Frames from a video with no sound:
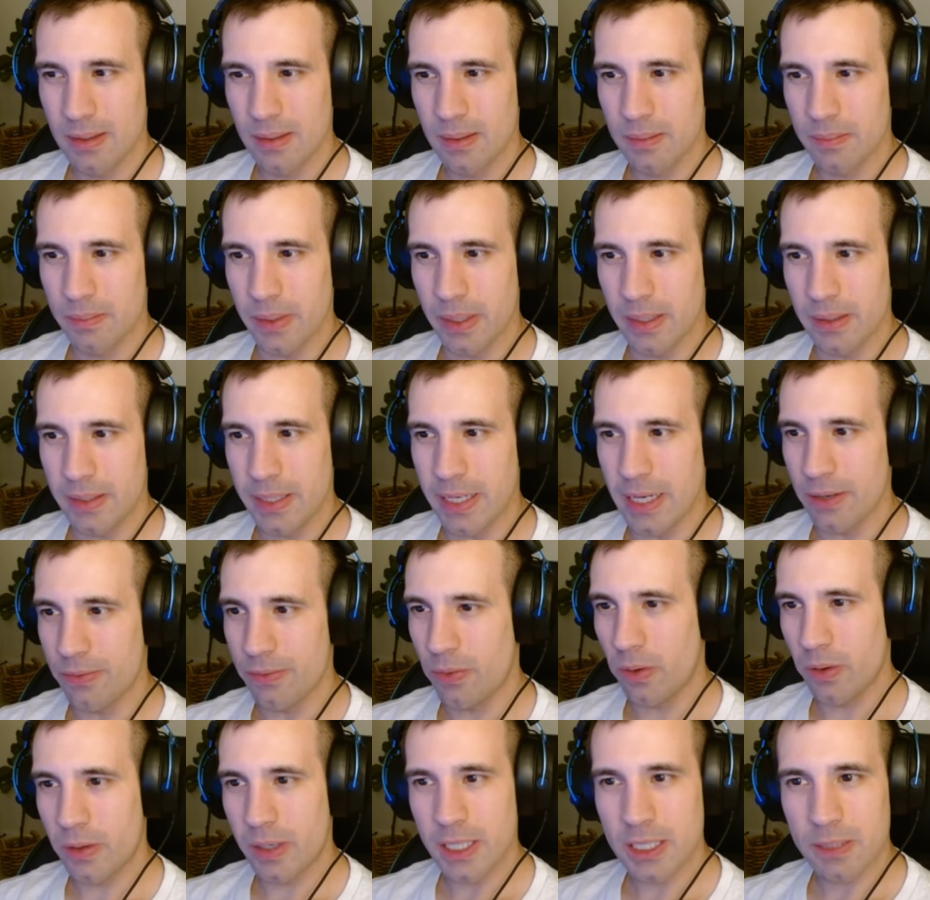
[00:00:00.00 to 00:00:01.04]
But yeah,
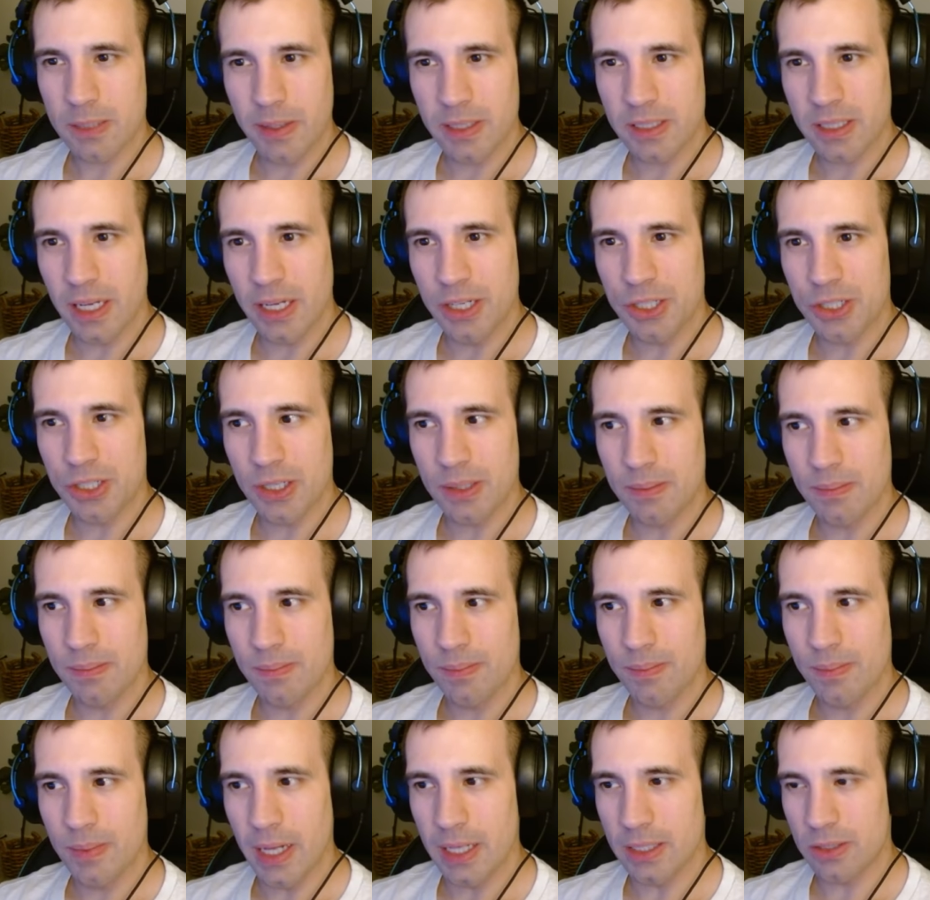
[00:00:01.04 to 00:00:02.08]
full customization.
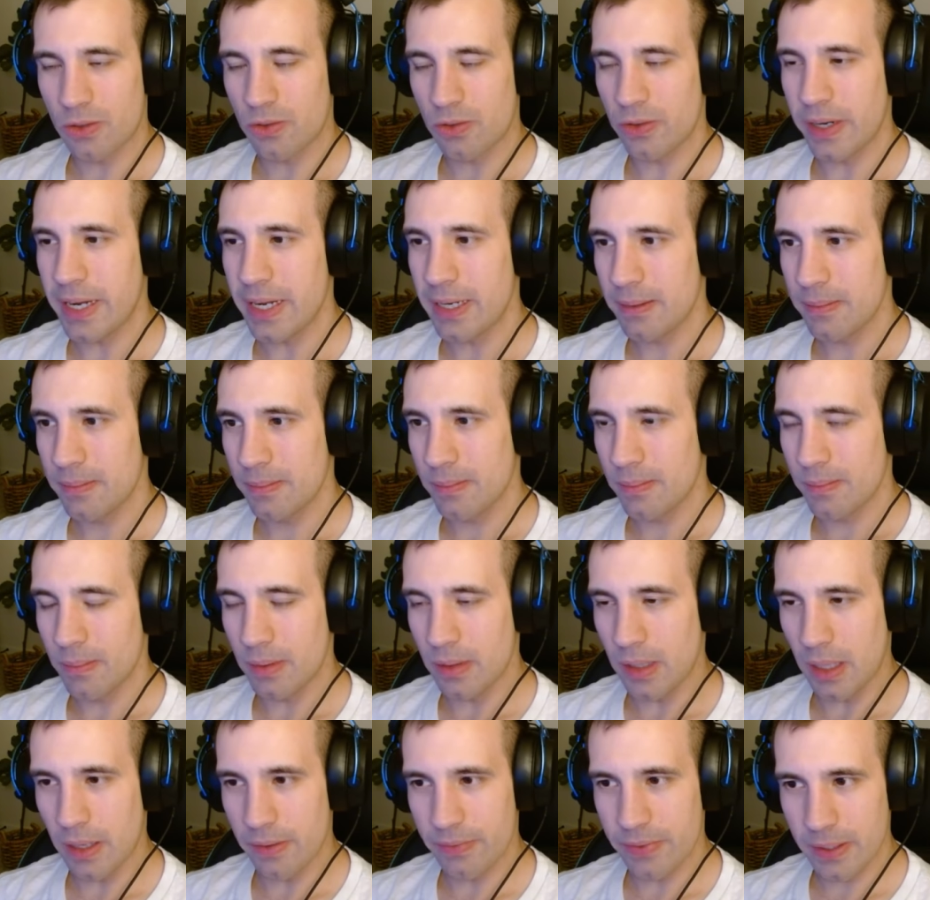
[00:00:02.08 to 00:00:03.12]
It's great.
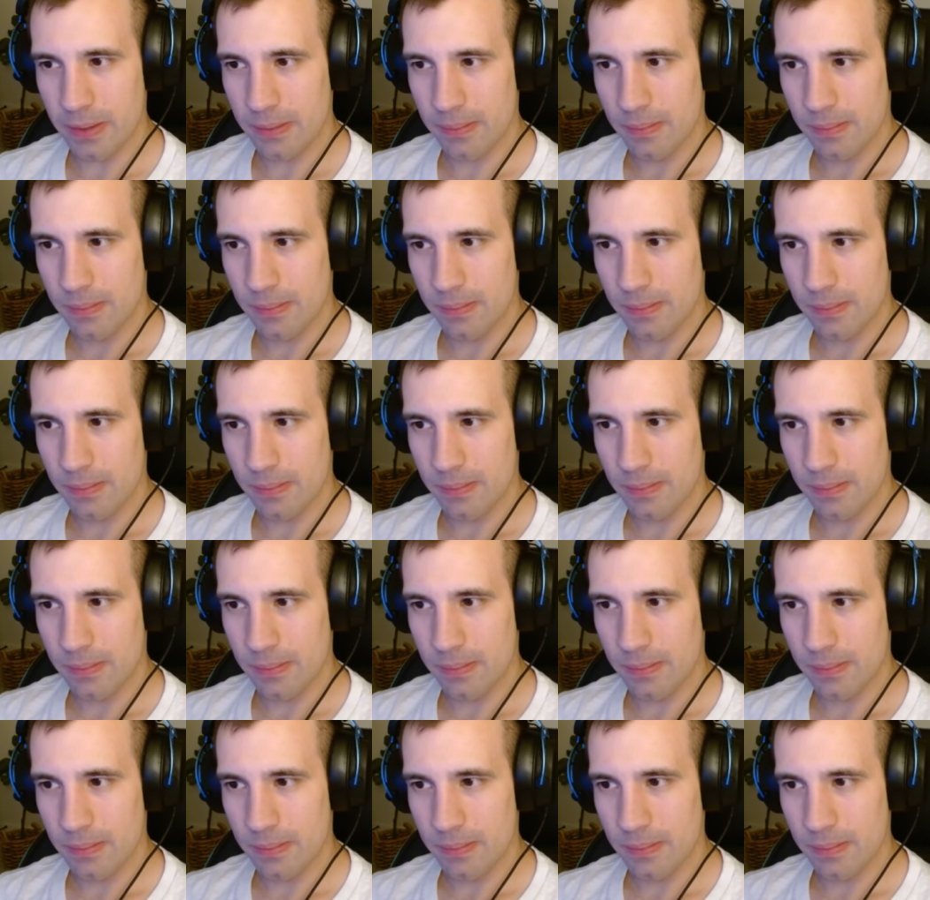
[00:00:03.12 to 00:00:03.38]
Love it.